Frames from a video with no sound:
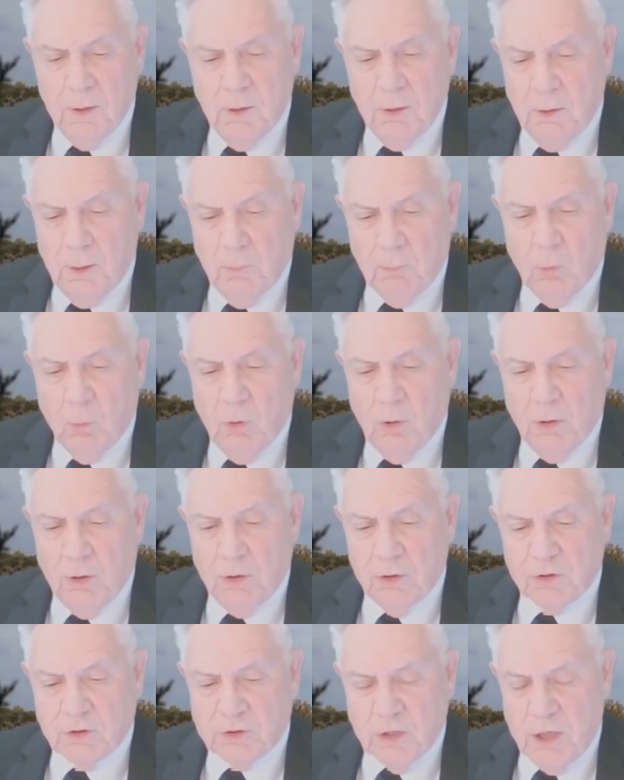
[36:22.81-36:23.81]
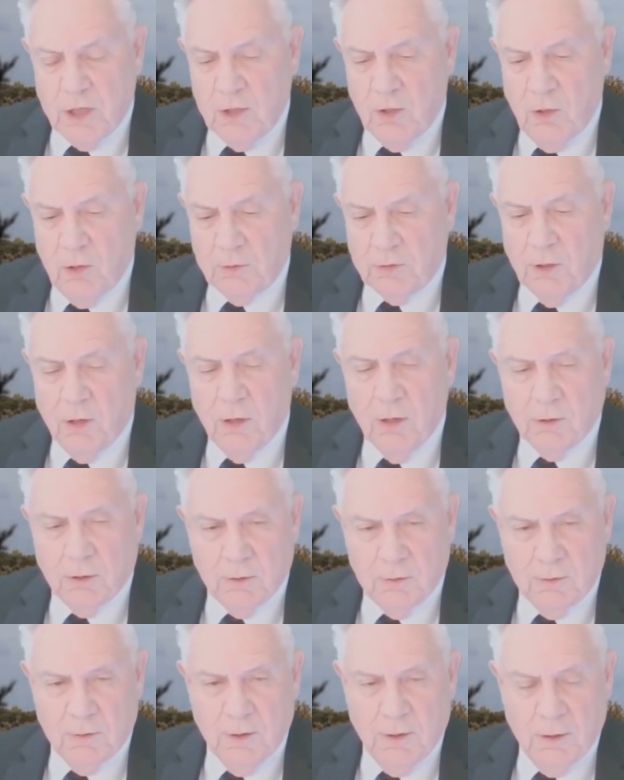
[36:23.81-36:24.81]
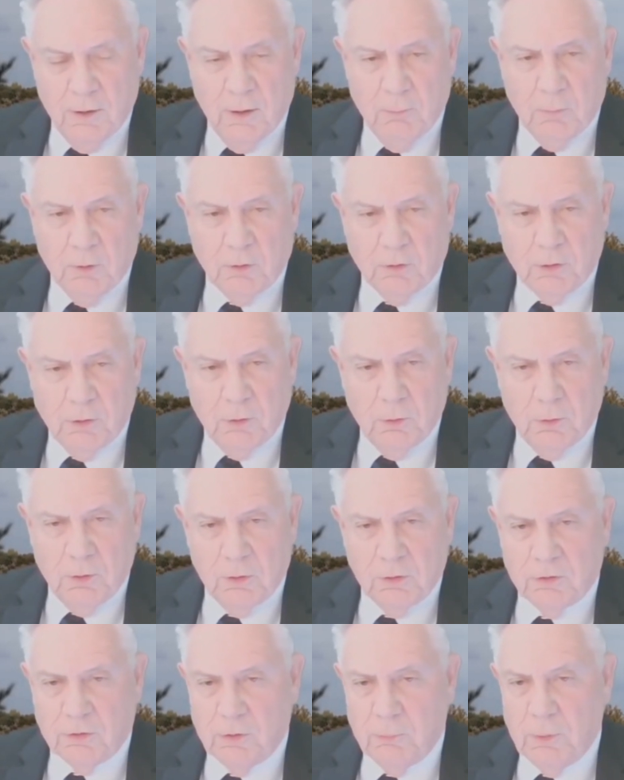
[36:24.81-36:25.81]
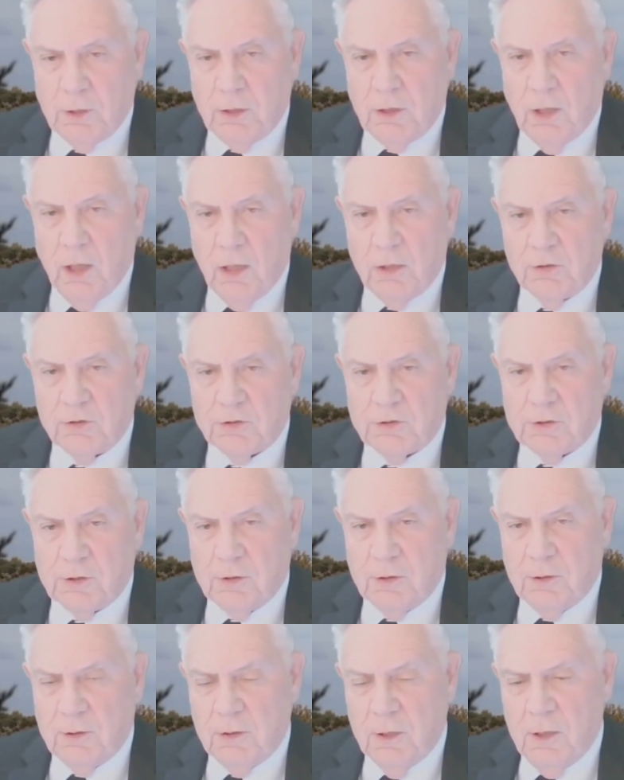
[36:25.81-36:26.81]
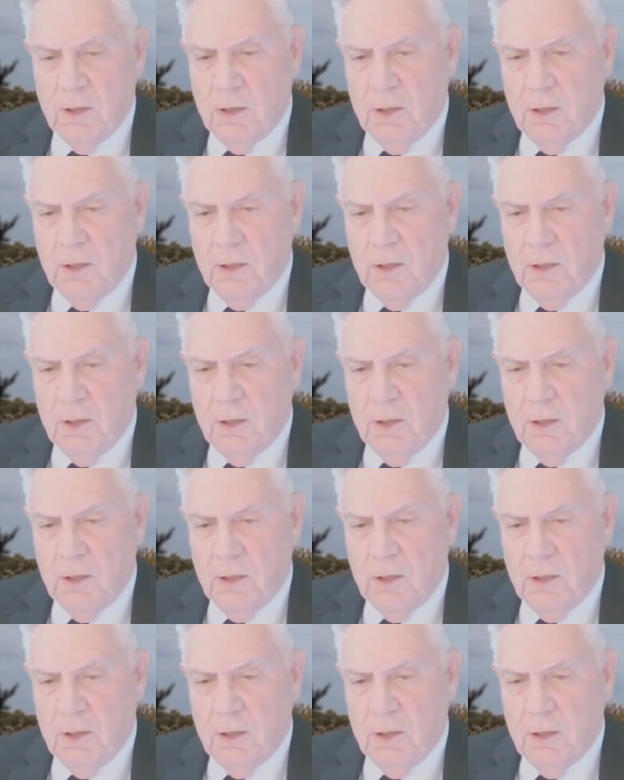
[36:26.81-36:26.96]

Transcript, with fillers: number one, is stay on target. And number two is to be honest and,